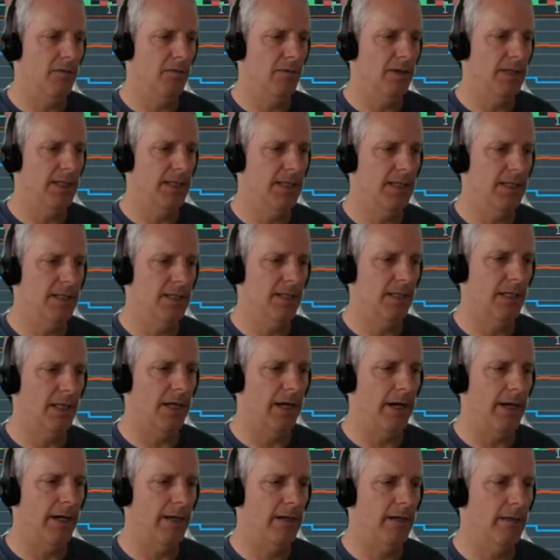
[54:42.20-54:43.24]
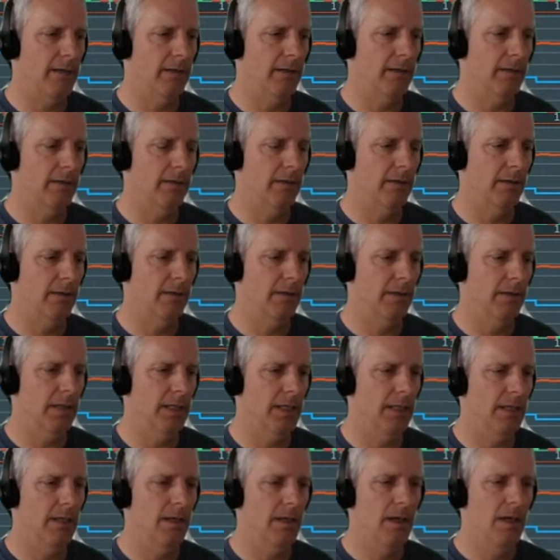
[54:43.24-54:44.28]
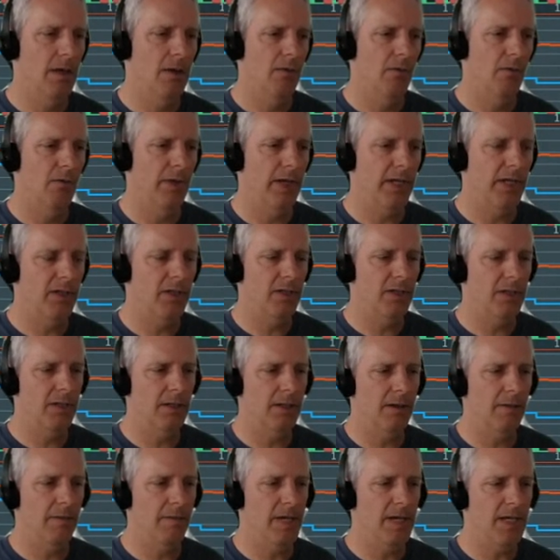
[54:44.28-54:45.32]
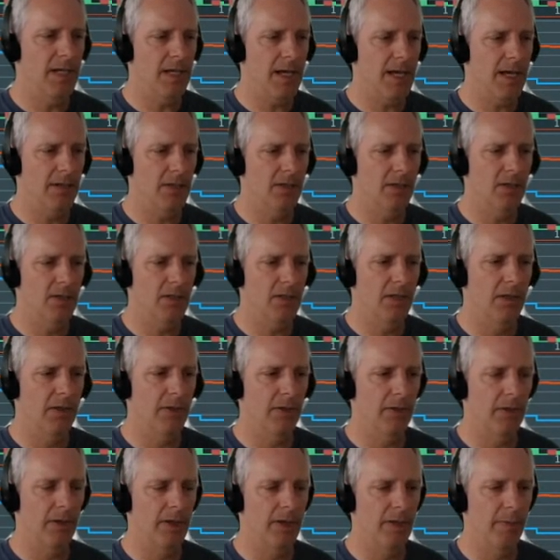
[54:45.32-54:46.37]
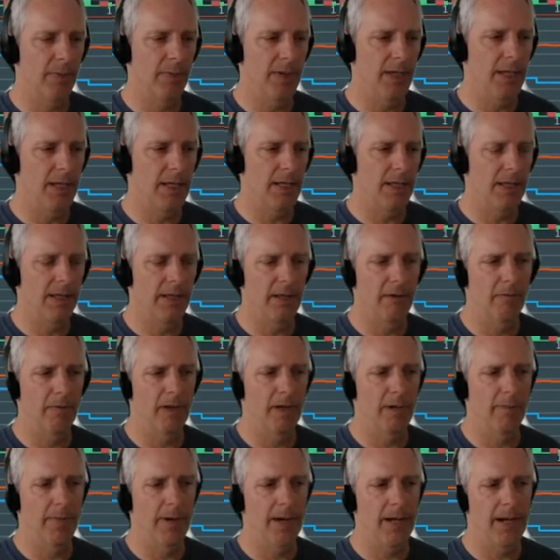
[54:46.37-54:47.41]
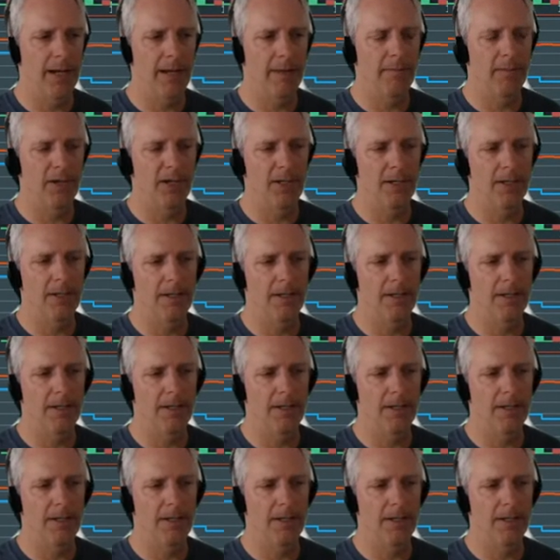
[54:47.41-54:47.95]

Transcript: We see this a lot. Okay. Well, that's, I mean, yeah, it's good that they're on the bid that they want to buy, but it,